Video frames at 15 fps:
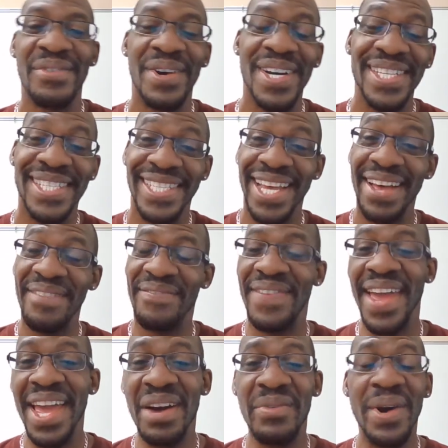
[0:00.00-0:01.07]
What's up,
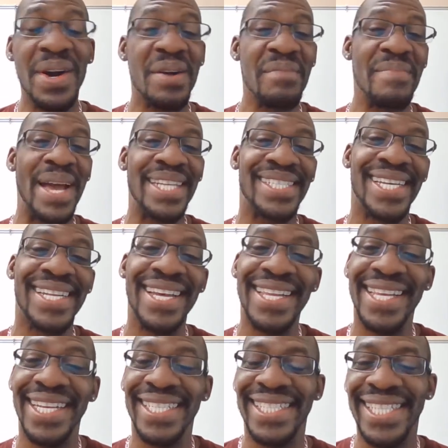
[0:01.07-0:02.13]
fam? Welcome back to
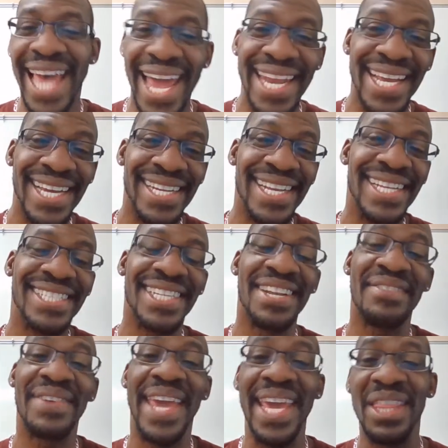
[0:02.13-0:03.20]
another exciting edition
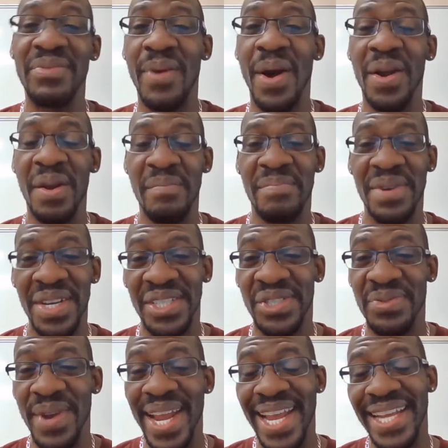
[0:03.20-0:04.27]
of Keith Walker
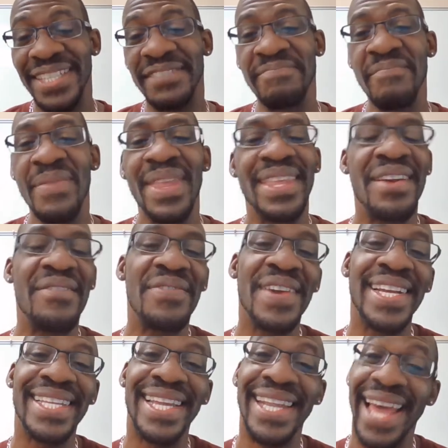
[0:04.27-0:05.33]
Books Reads. Don't
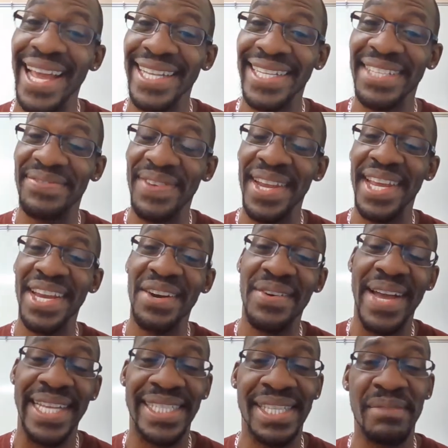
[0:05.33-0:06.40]
forget to like this video
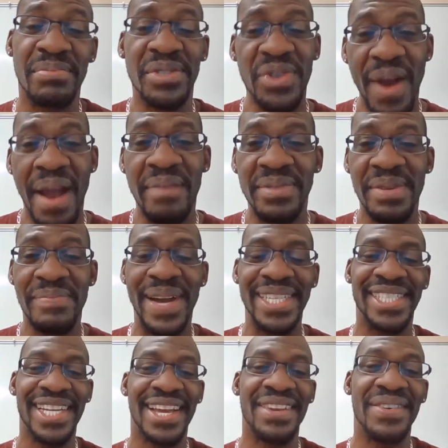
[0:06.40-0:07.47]
and subscribe to my
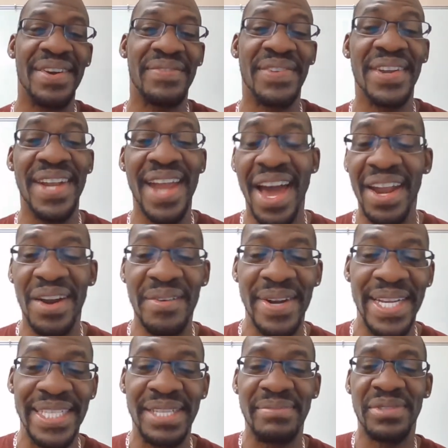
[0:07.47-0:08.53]
channel if you're not
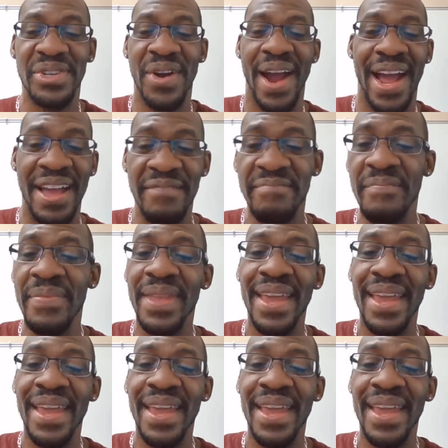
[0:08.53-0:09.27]
already subscribed.